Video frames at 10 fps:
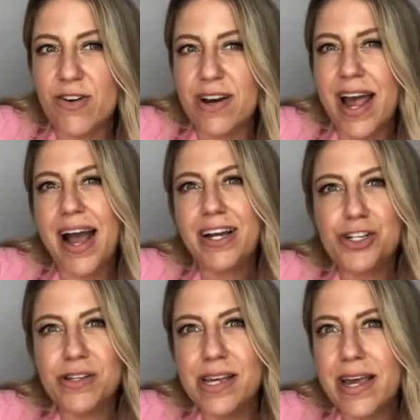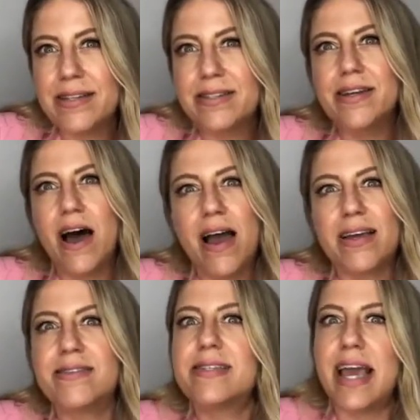And actually, it's not
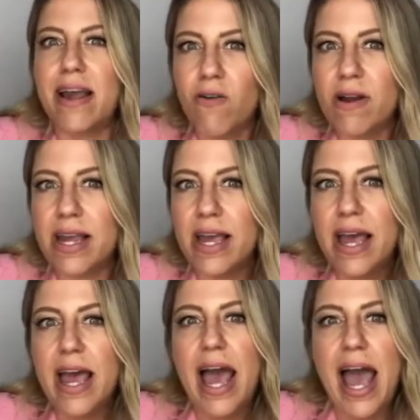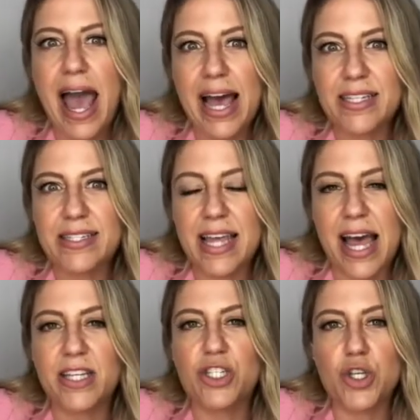as scary as
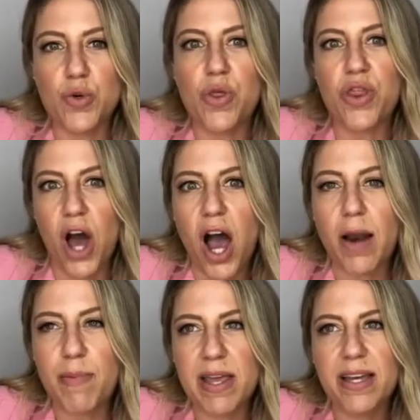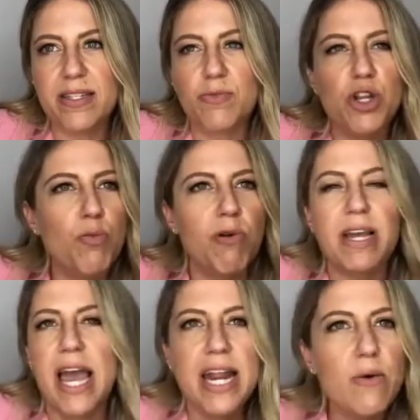you thought, because when you
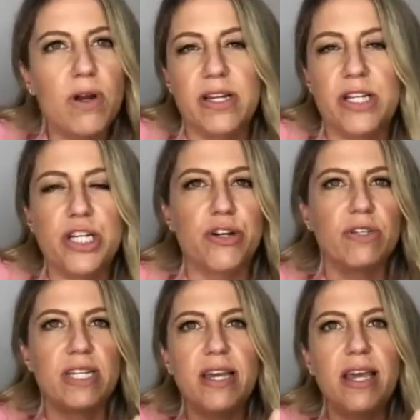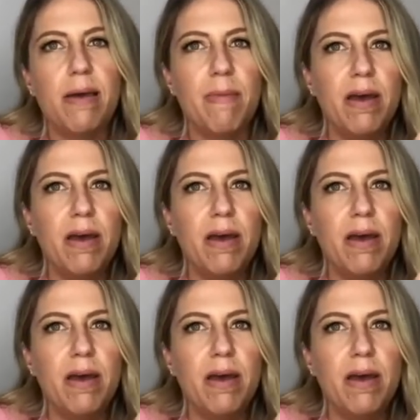bring anyone into your team,